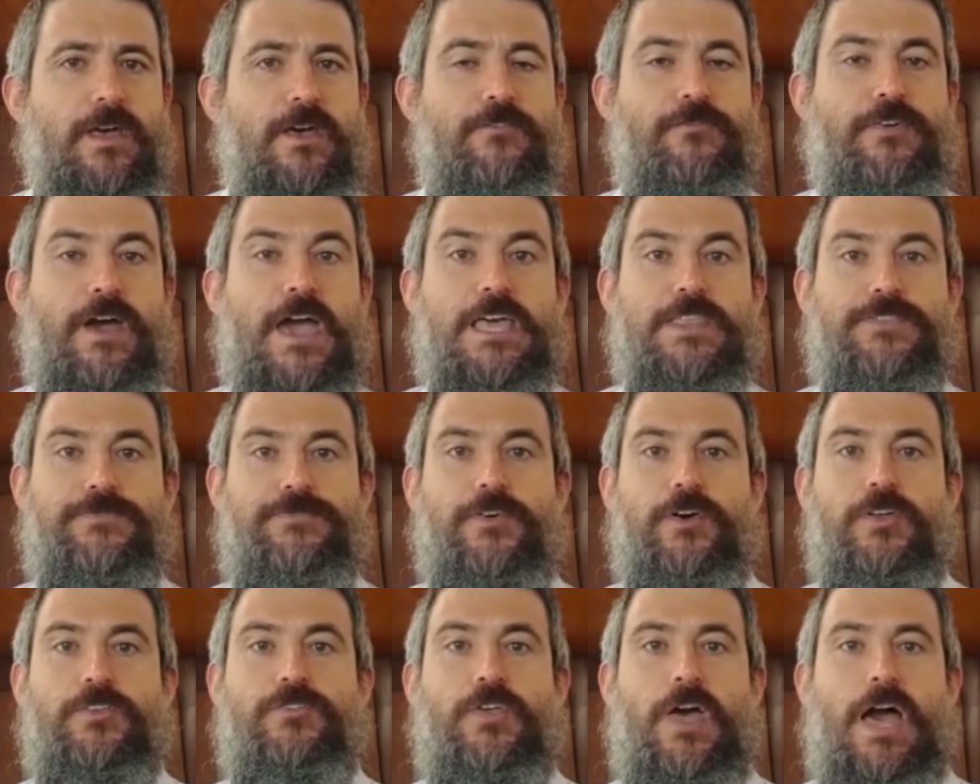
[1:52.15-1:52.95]

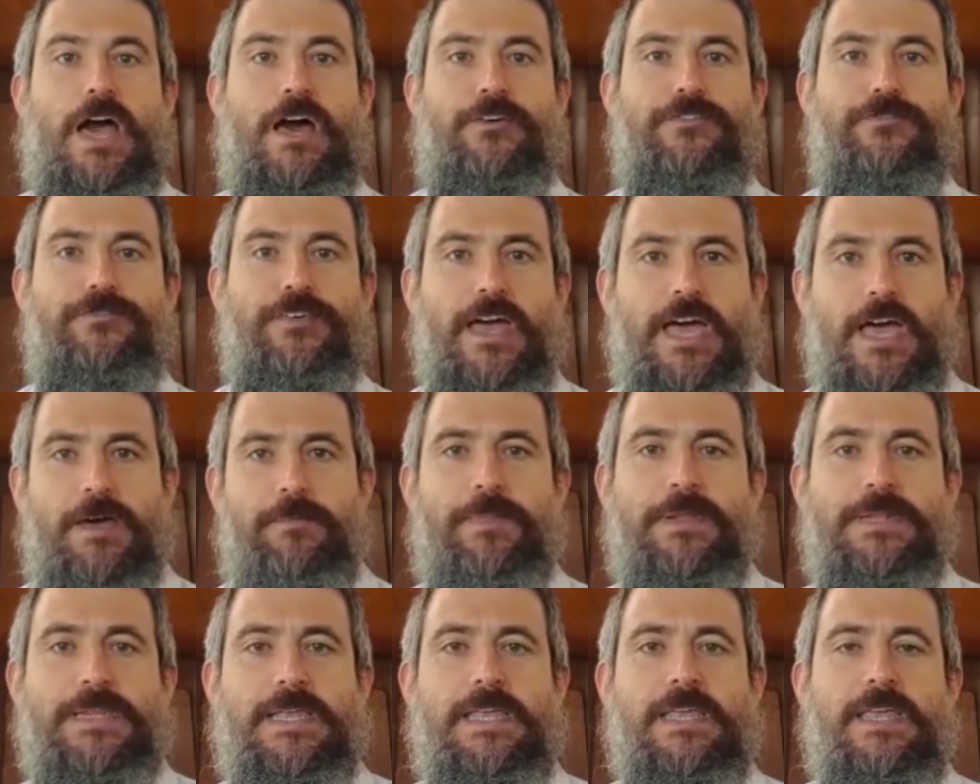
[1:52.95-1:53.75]
faithful to our
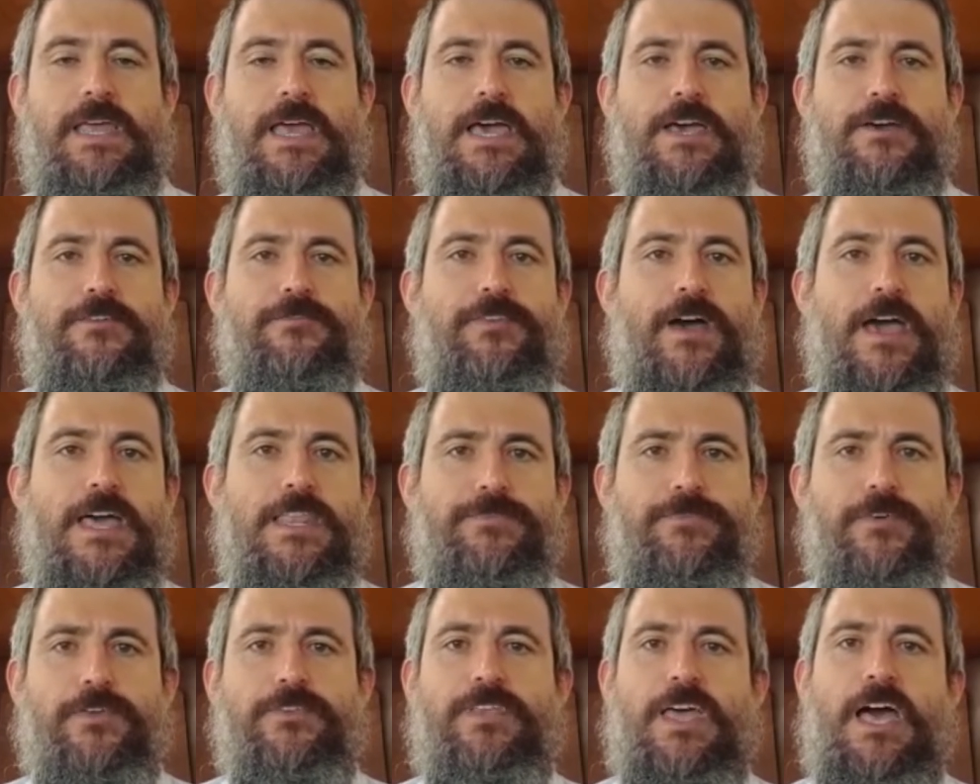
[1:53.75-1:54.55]
family,
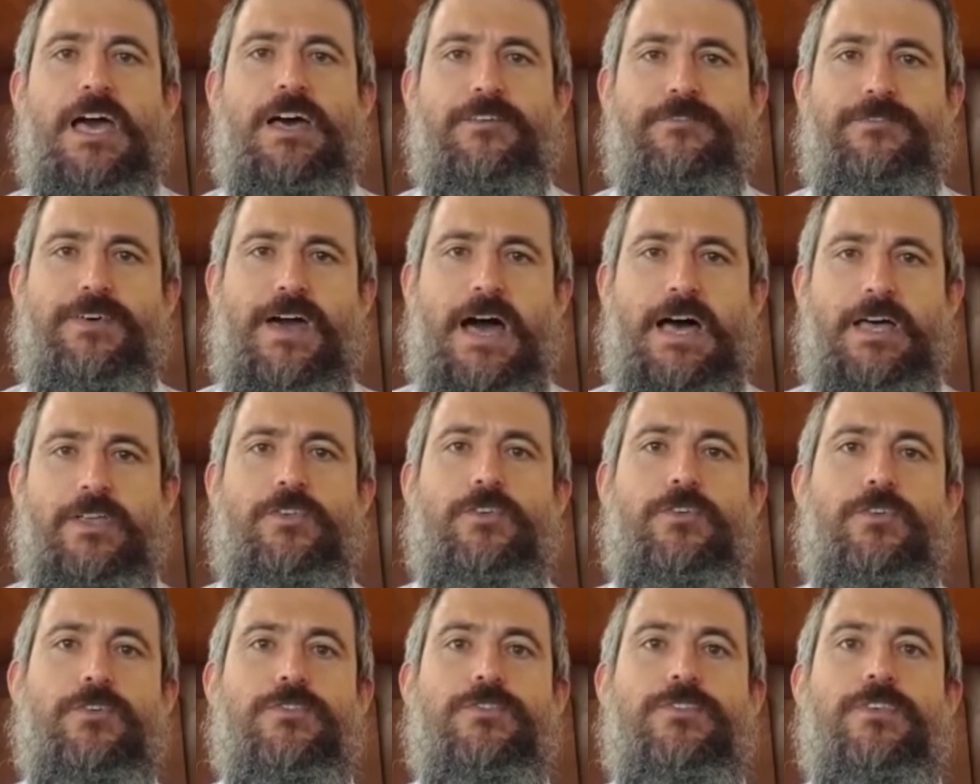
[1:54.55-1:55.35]
faithful to our
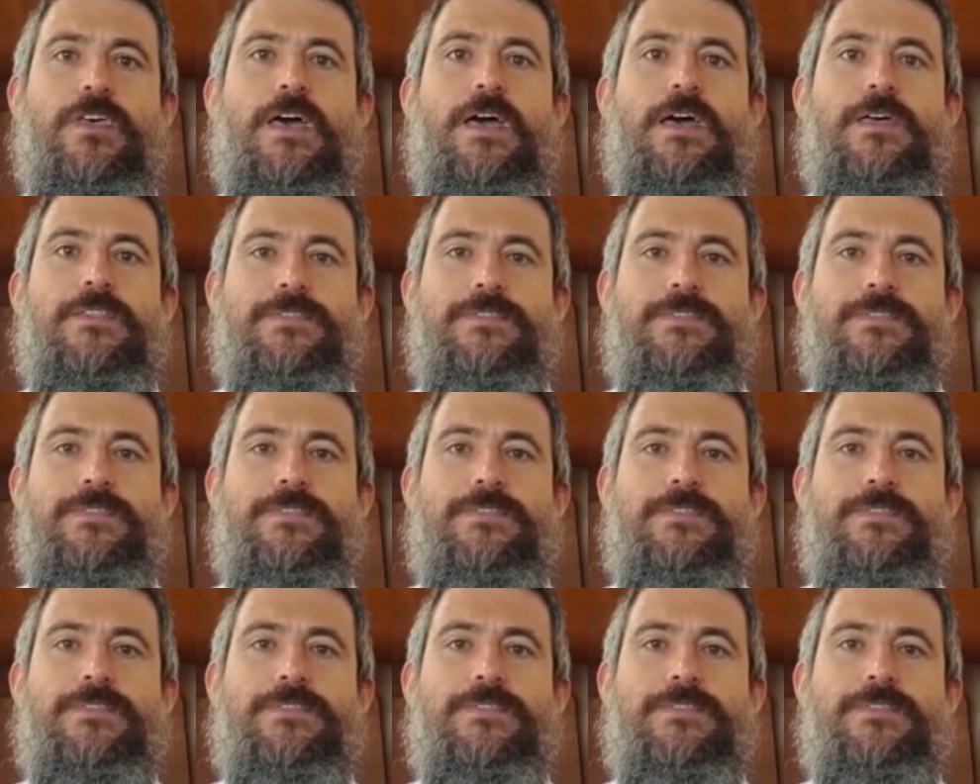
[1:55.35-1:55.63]
values.